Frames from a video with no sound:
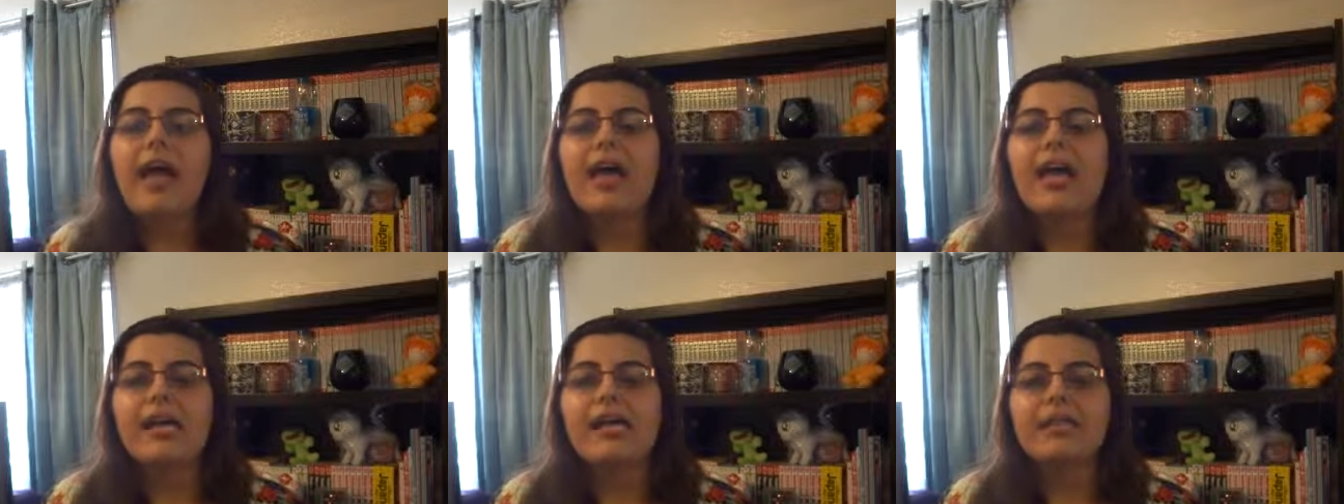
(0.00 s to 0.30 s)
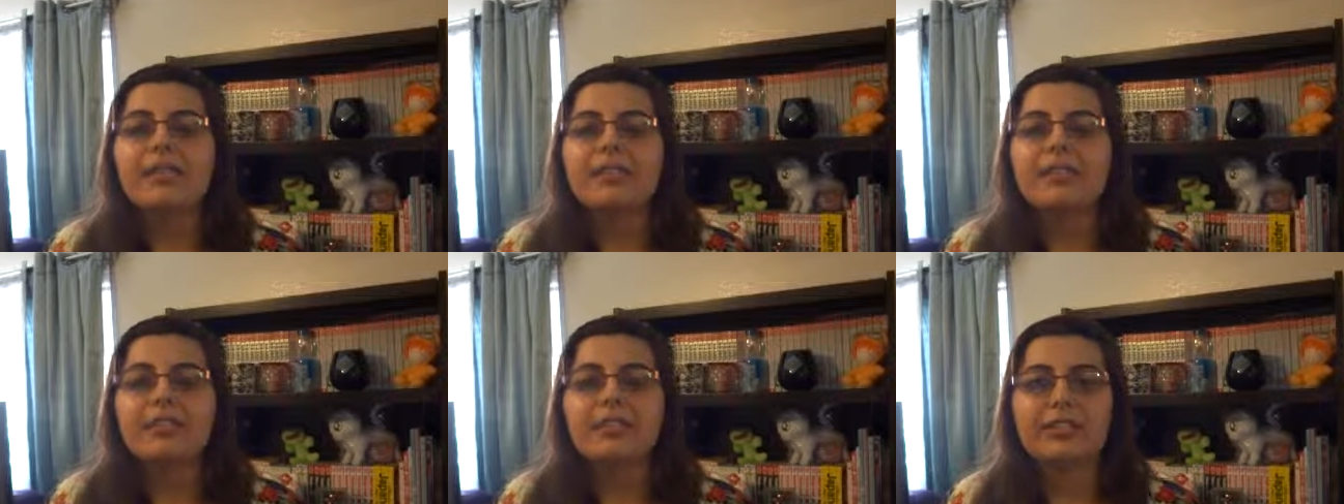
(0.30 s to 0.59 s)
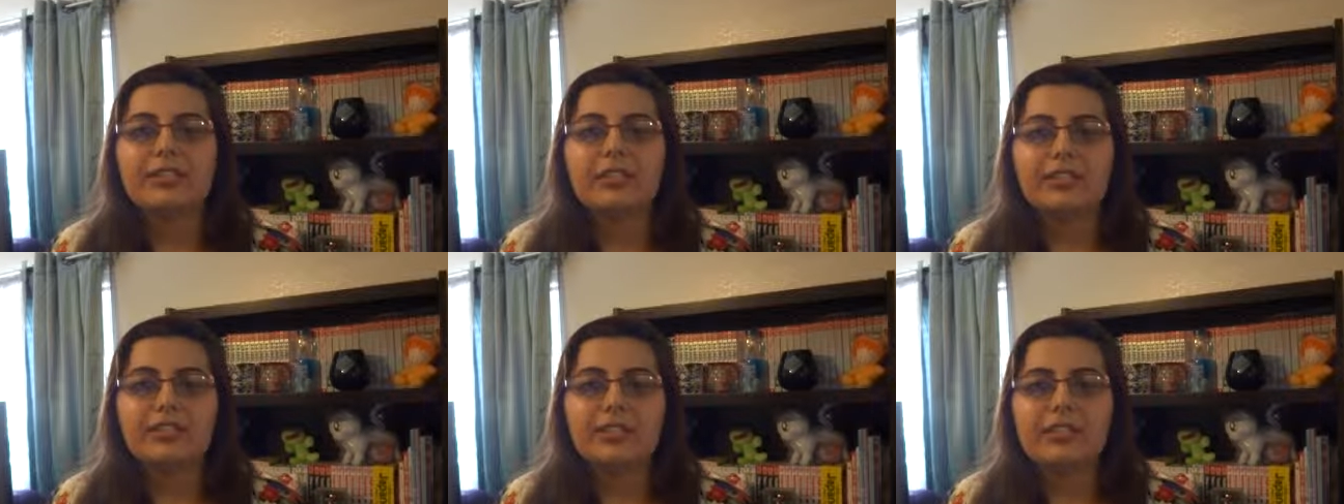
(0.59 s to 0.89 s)
and
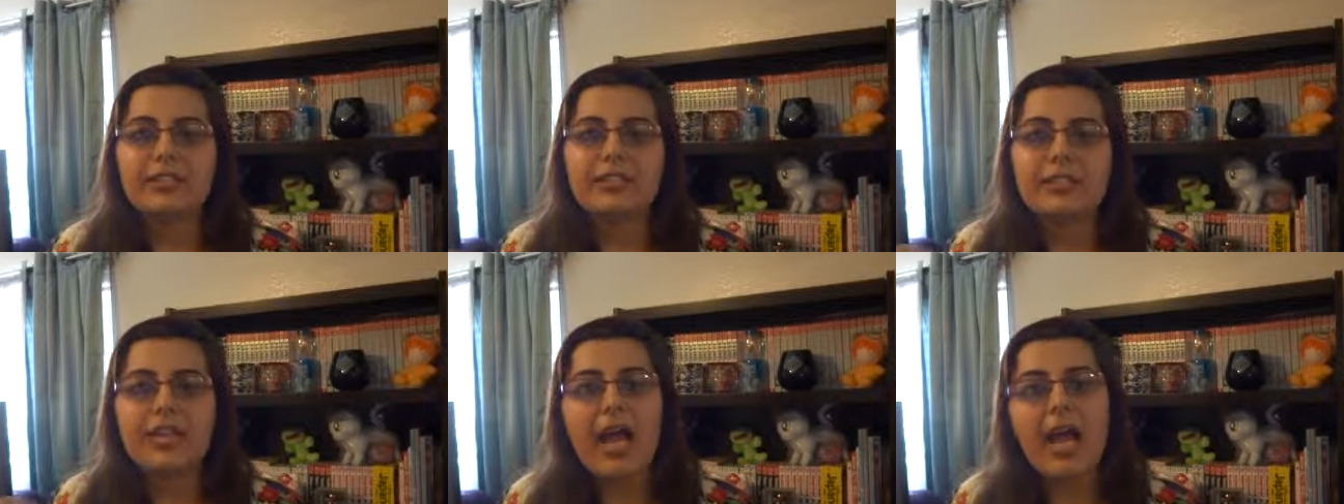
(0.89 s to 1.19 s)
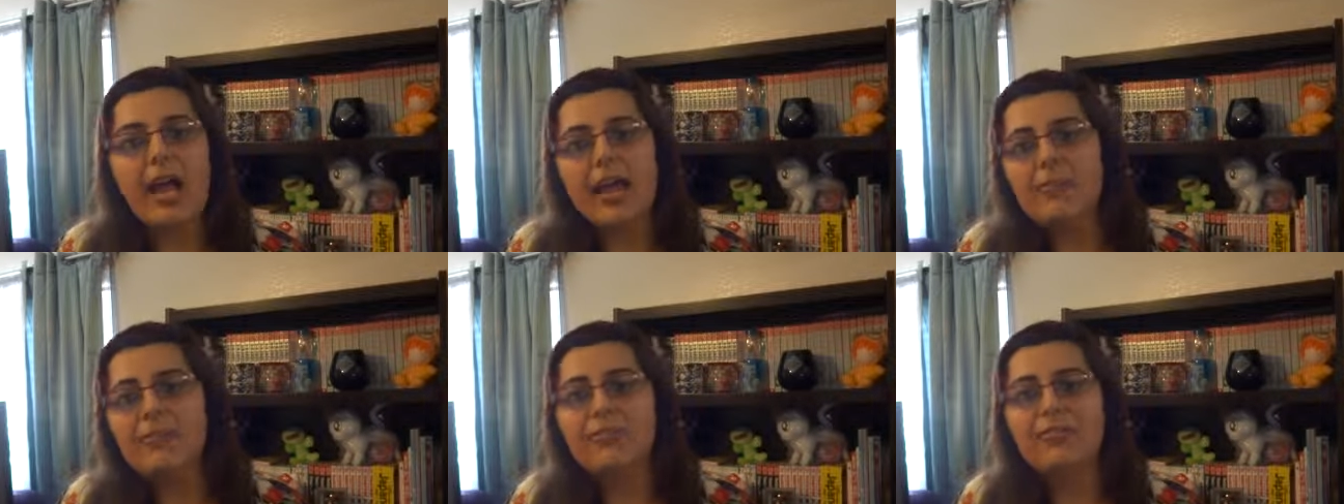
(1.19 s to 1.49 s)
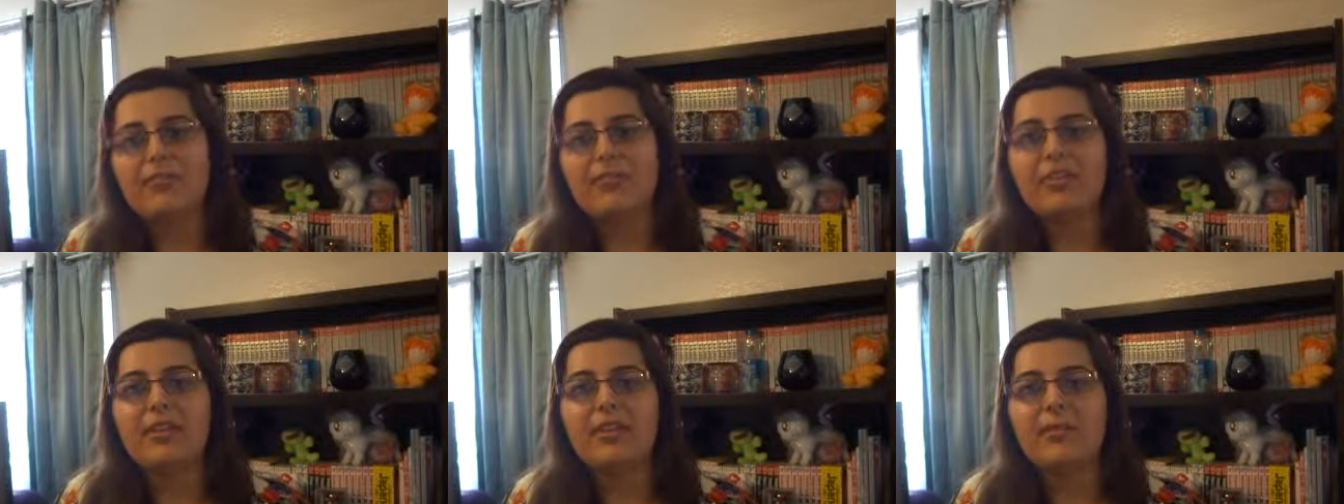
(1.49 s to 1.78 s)
the type
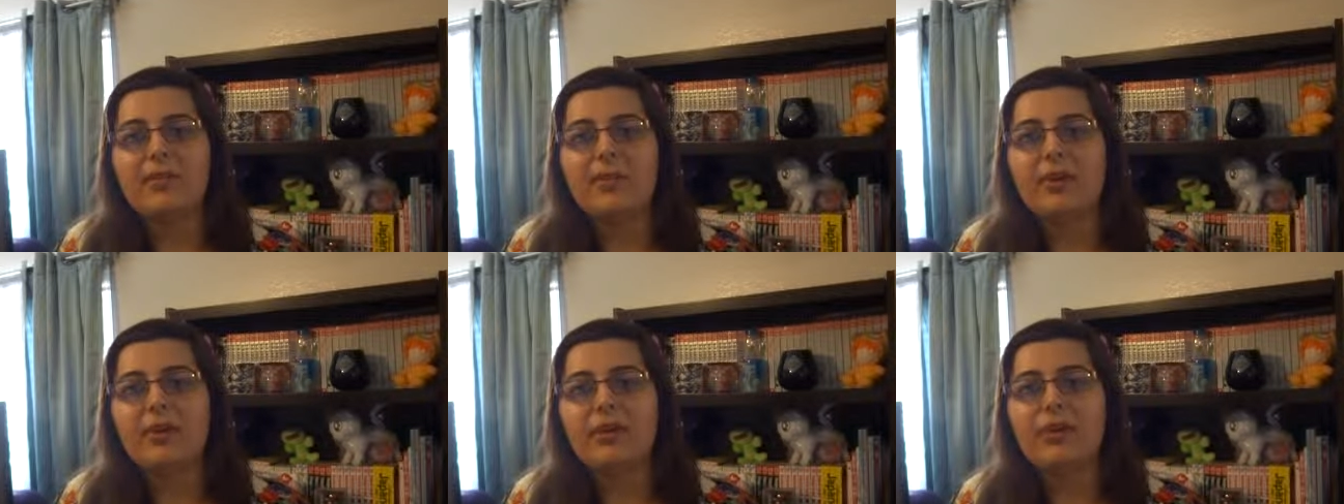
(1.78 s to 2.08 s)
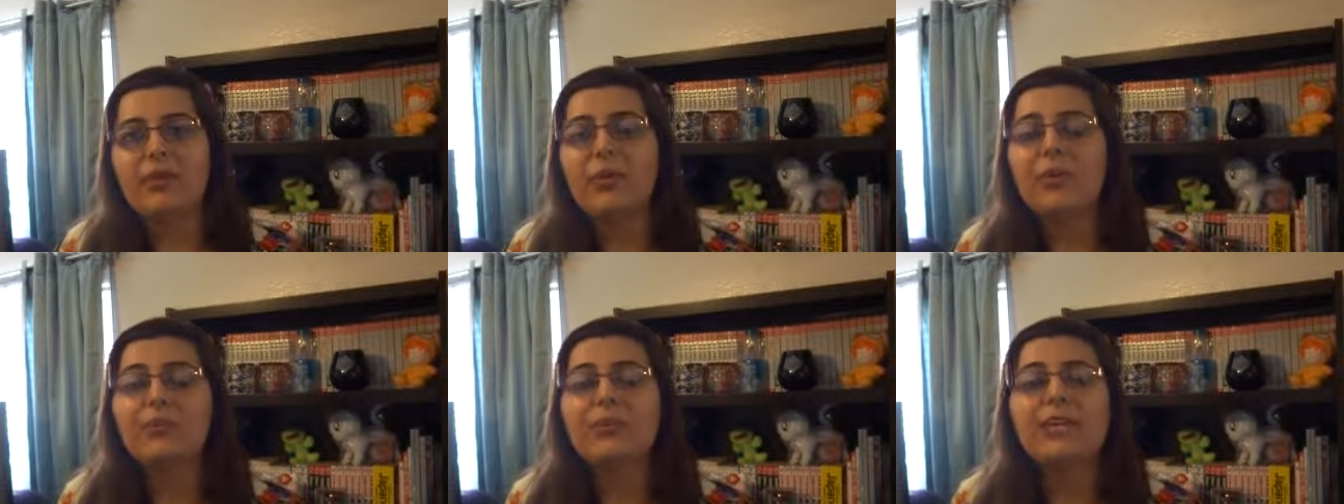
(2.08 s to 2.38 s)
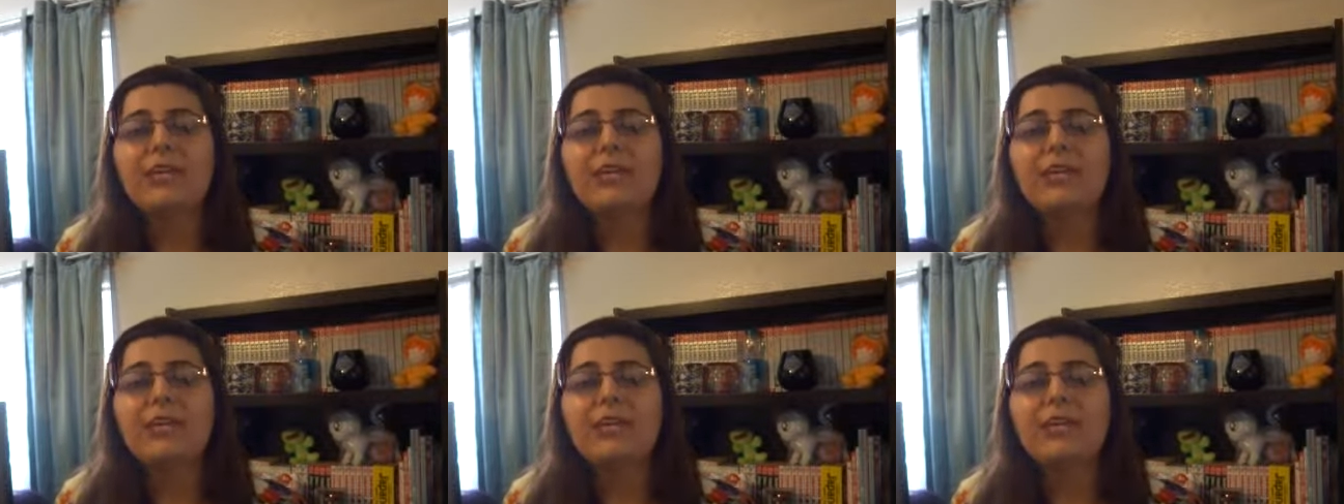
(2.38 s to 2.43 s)
of kimono,